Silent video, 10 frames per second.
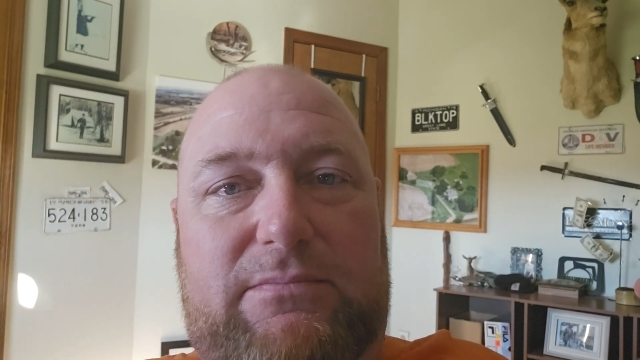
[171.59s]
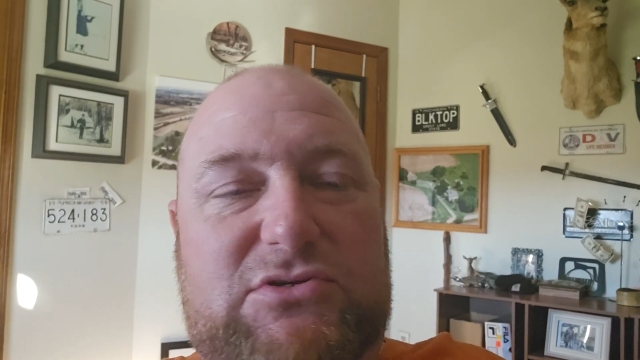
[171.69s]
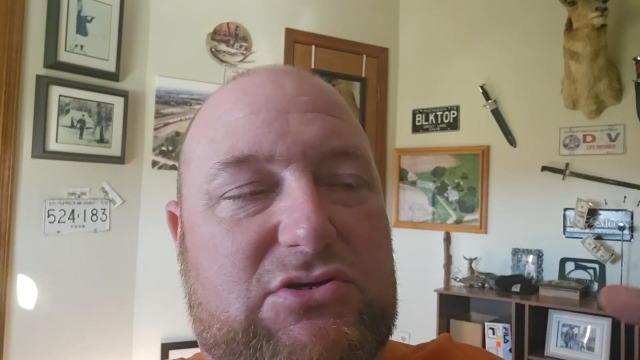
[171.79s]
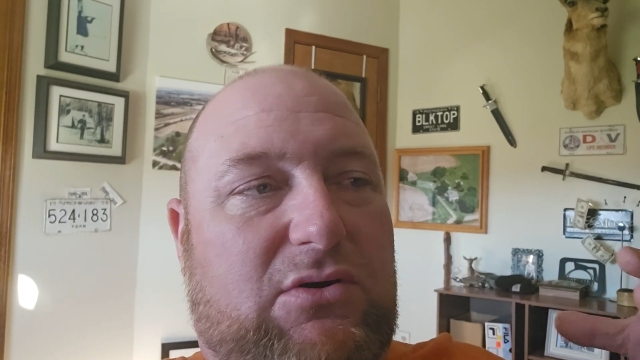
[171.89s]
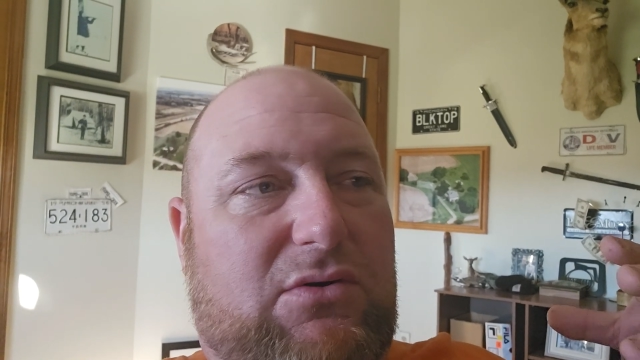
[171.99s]

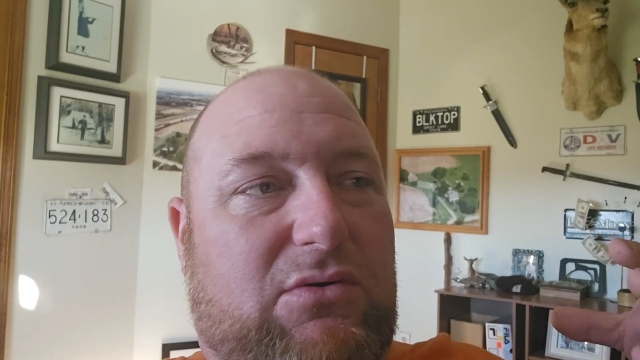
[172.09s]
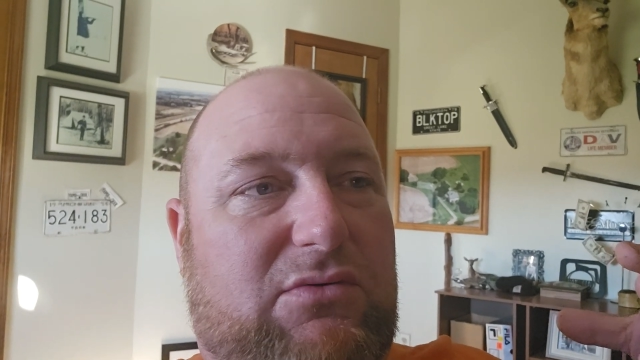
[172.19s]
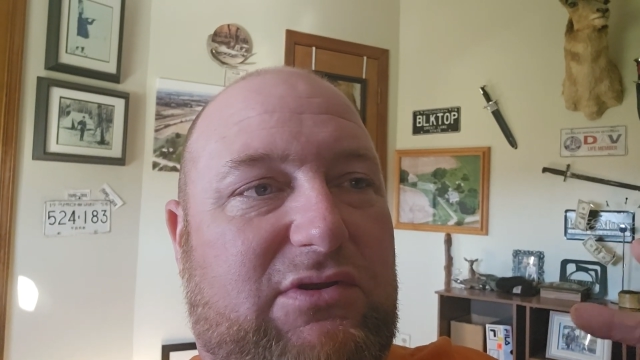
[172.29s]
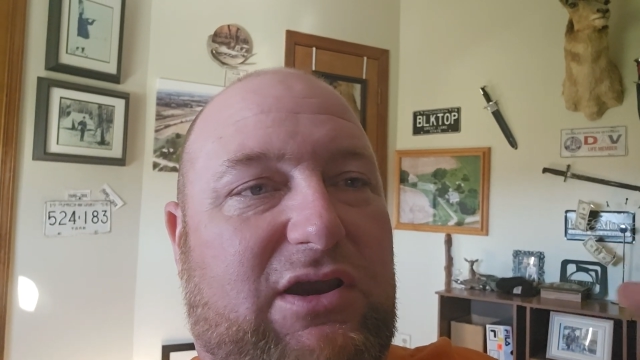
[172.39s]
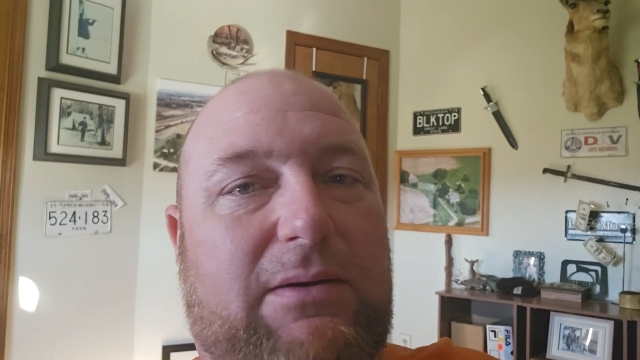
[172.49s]
So
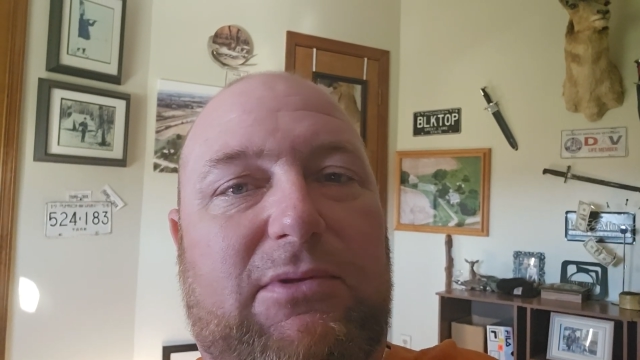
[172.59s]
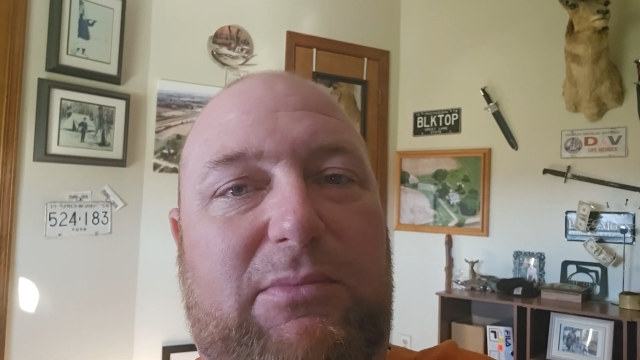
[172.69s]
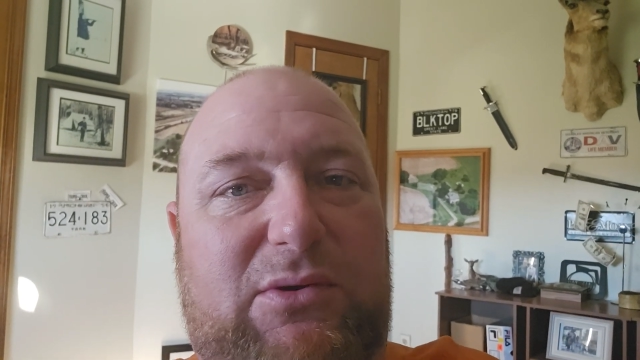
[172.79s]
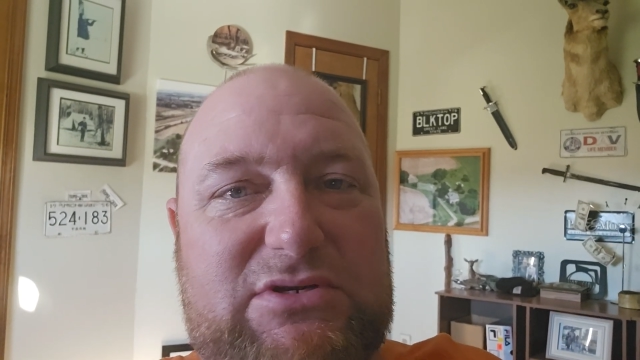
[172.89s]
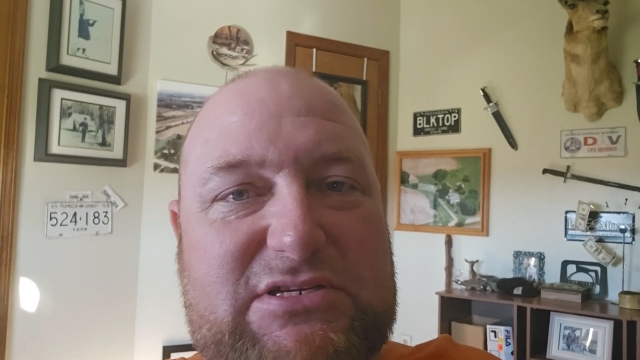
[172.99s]
they come to
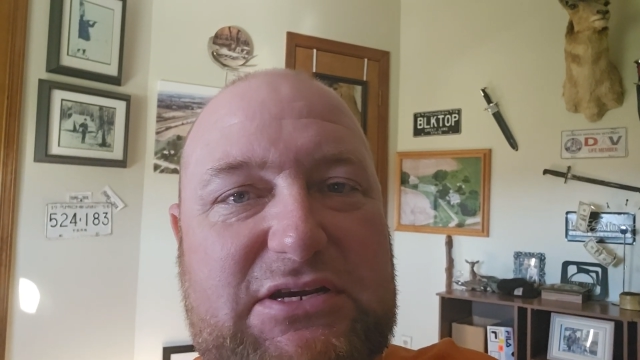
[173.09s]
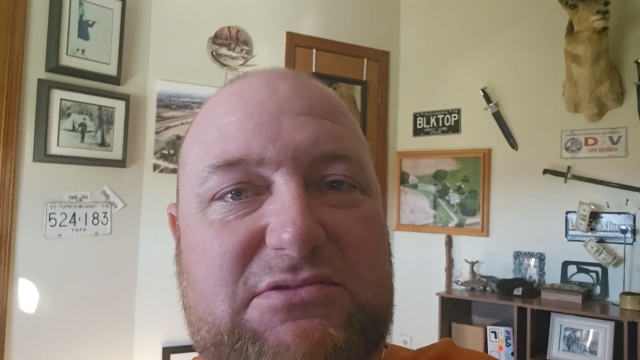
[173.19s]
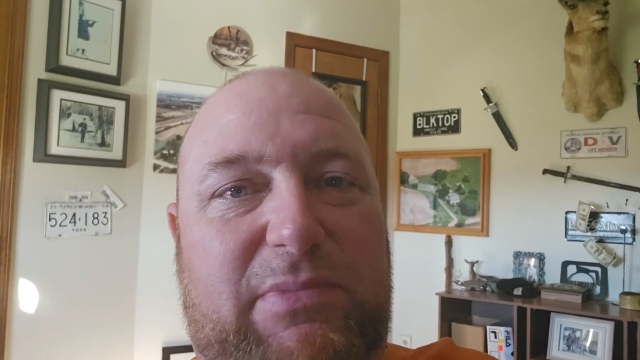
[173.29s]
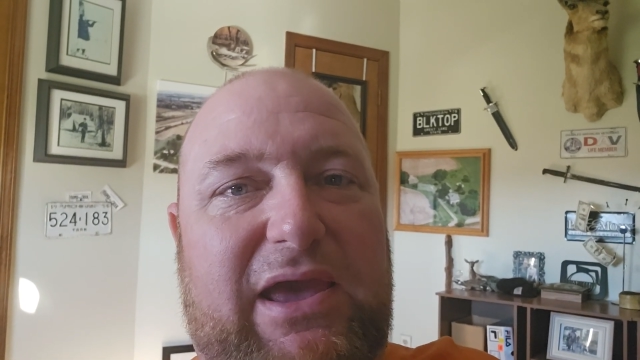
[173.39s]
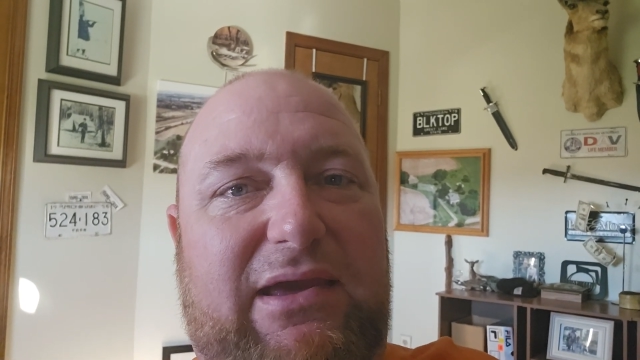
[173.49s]
me with six
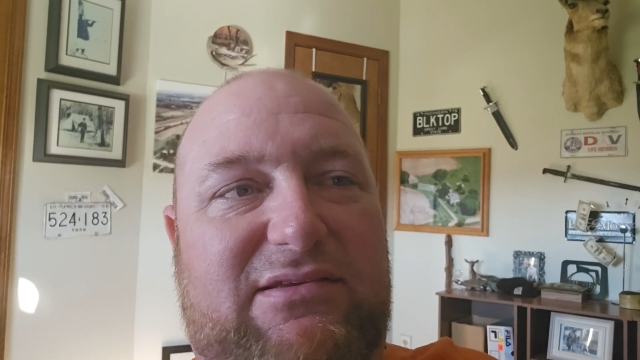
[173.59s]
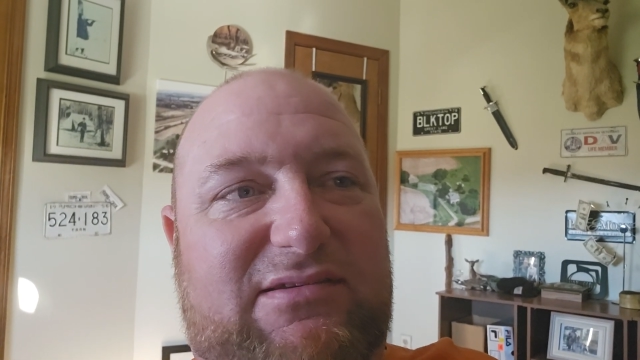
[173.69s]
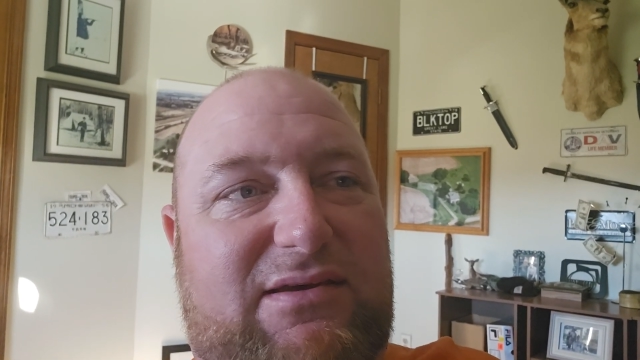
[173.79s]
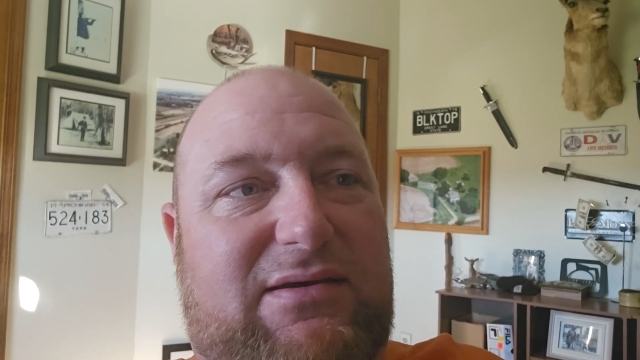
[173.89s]
banks,